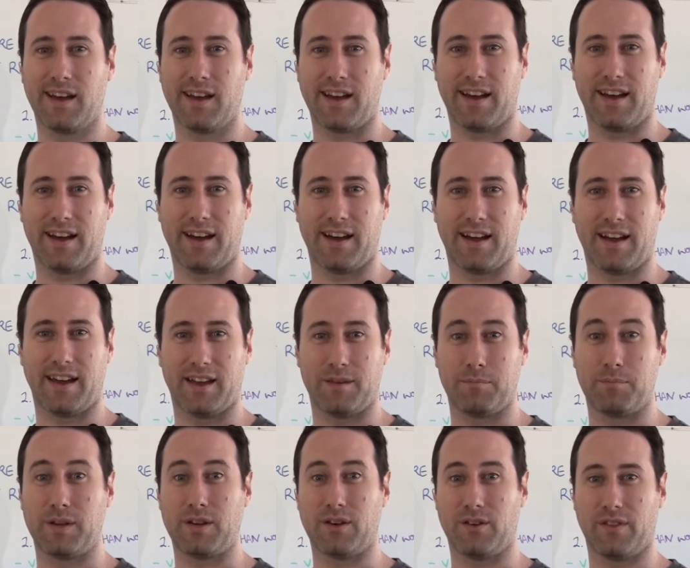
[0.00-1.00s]

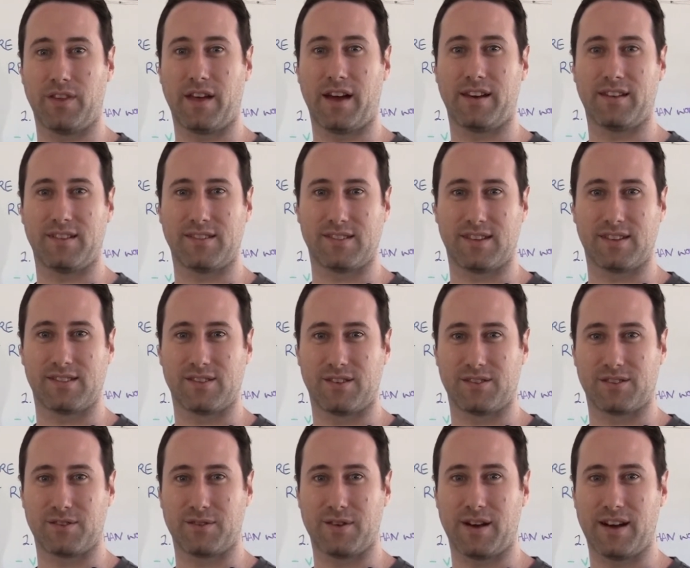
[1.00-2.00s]
and beyond that is
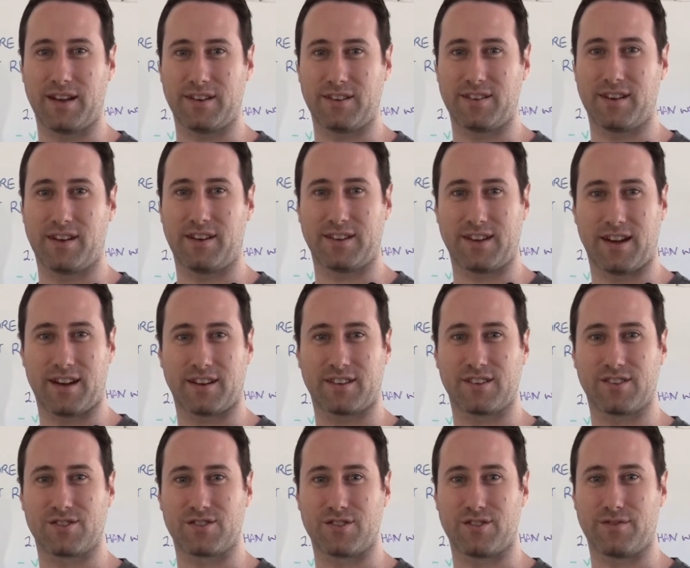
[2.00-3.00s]
not too hard a target
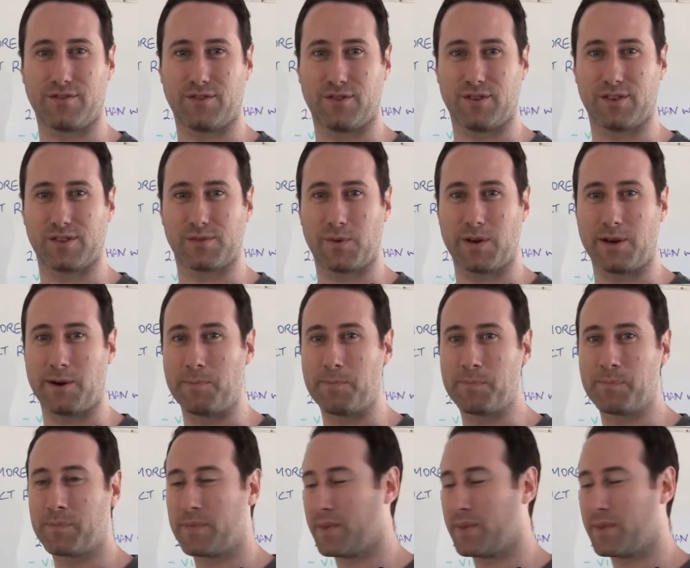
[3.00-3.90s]
to shoot for as well.